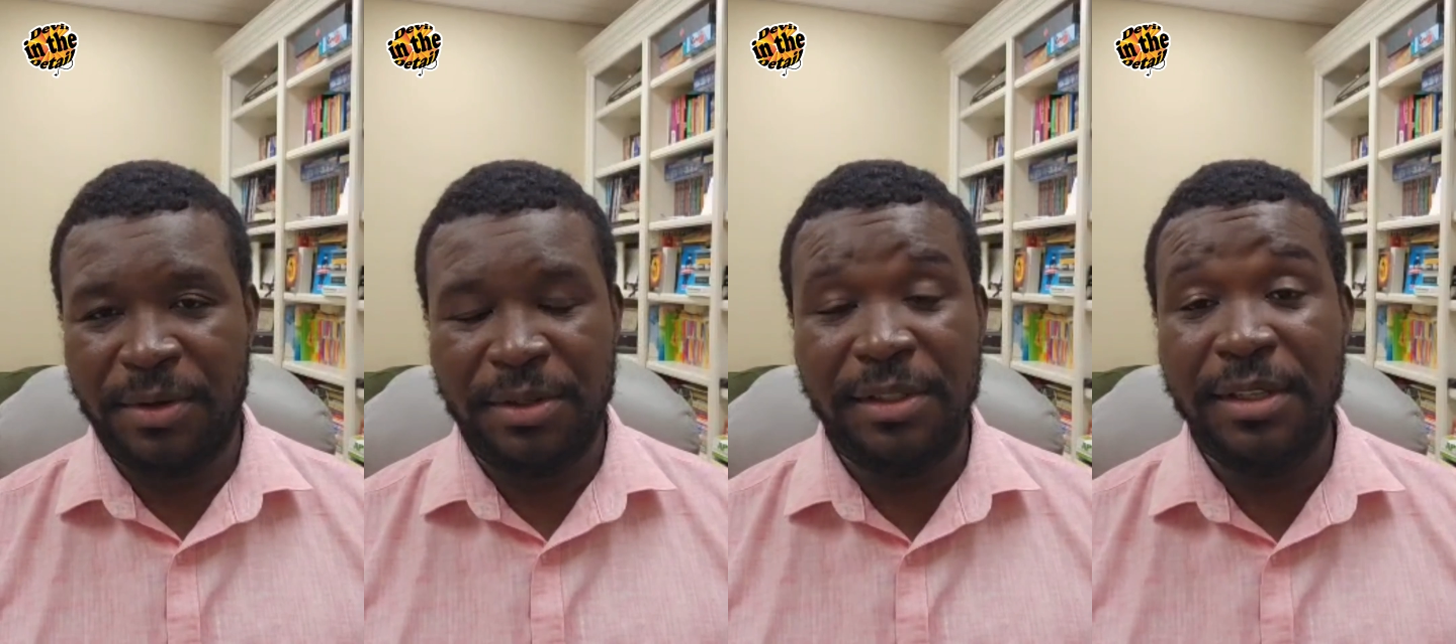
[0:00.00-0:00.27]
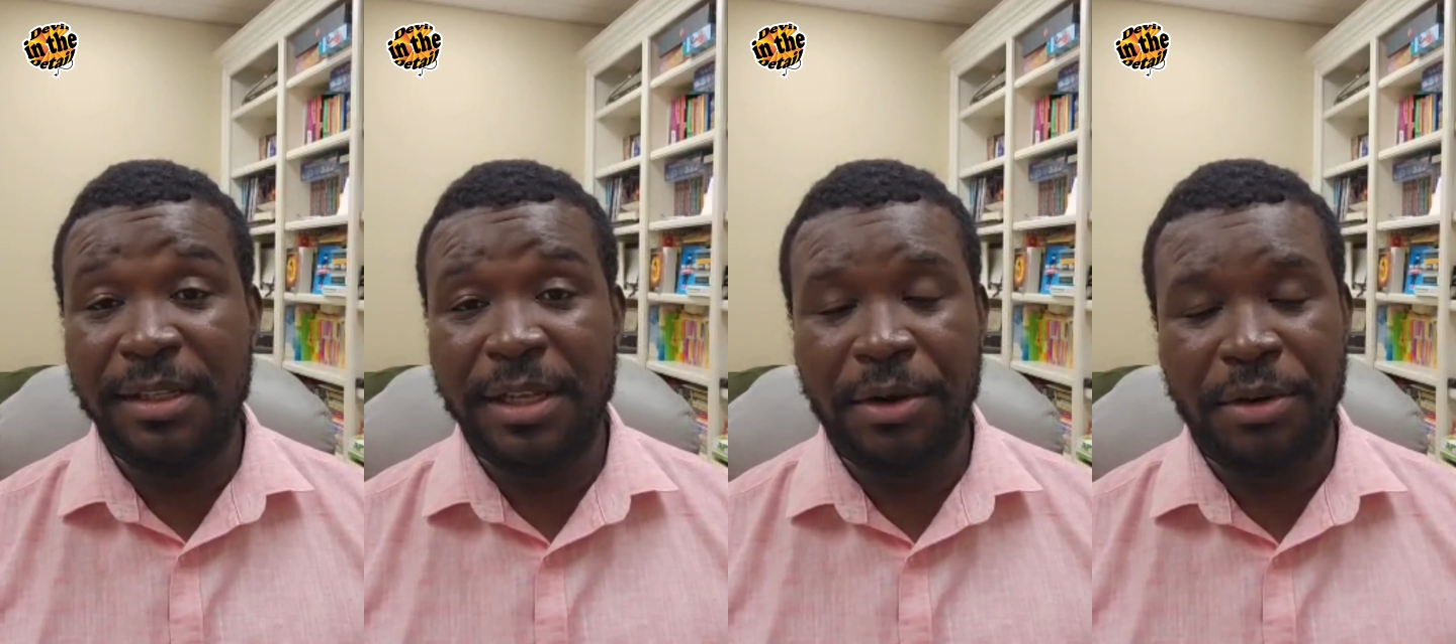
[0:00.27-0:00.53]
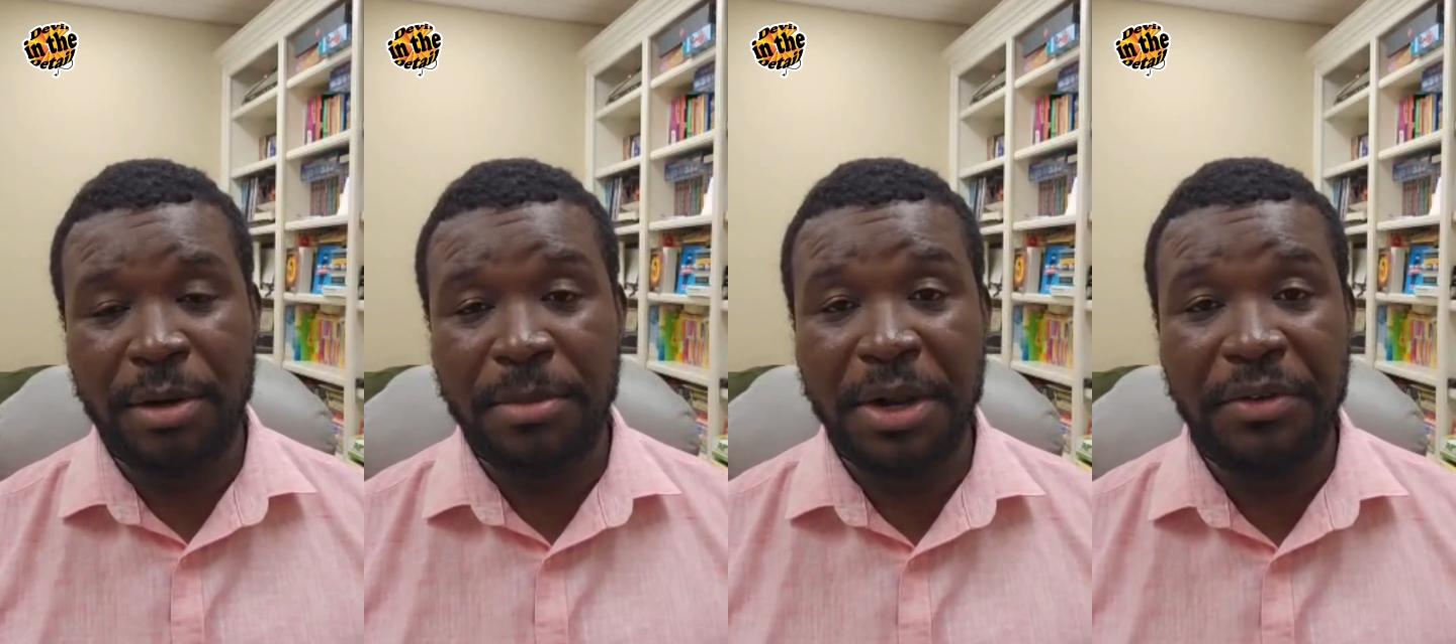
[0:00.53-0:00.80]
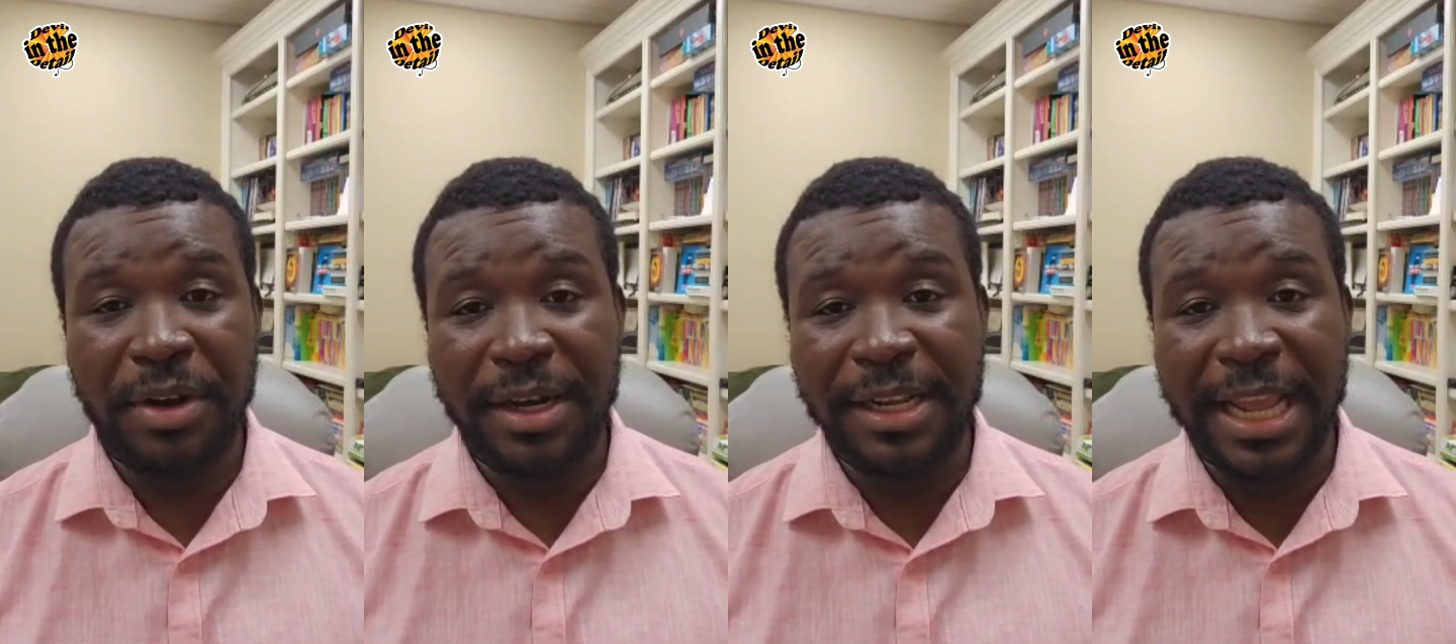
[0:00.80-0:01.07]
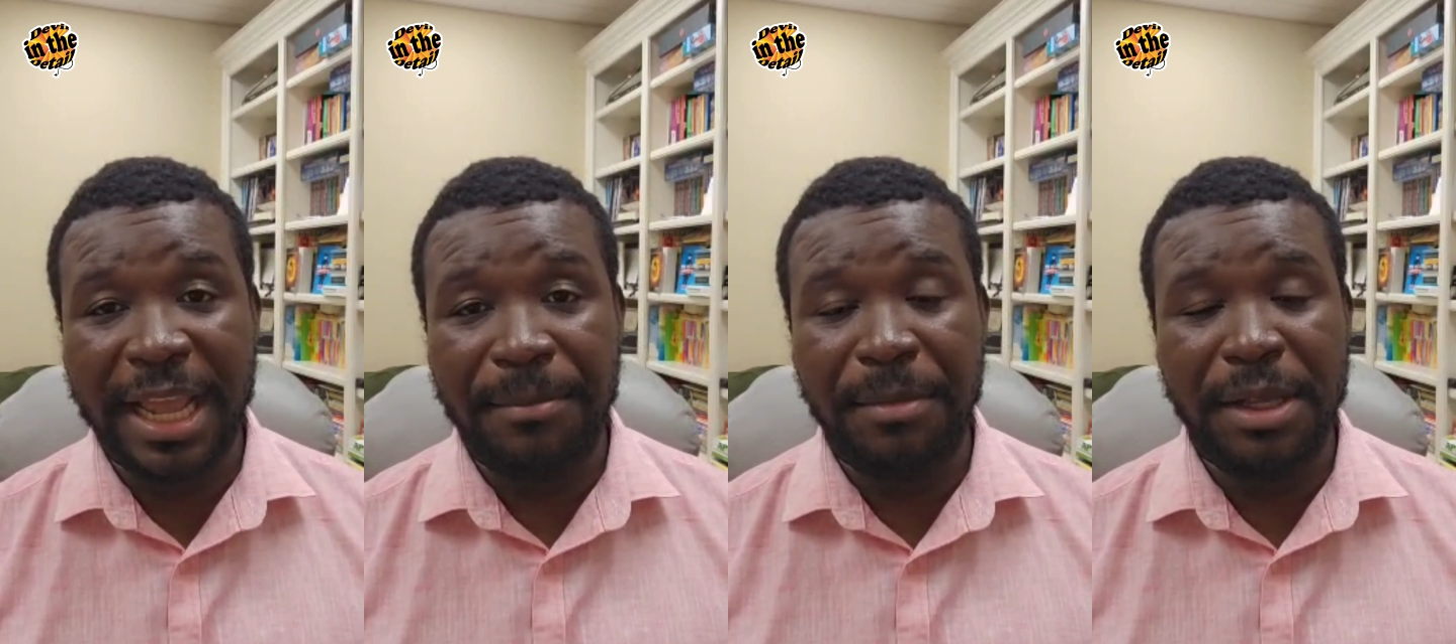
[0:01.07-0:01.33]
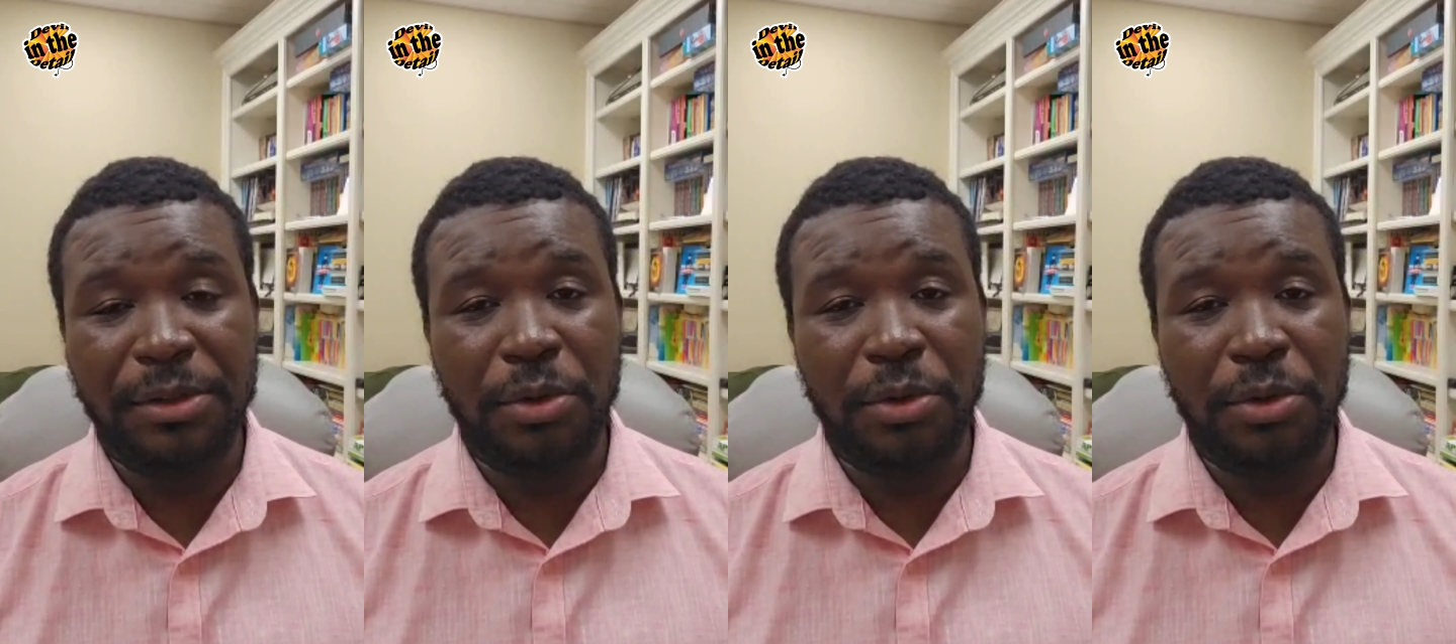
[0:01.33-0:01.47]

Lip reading: for instance, a Real Madrid game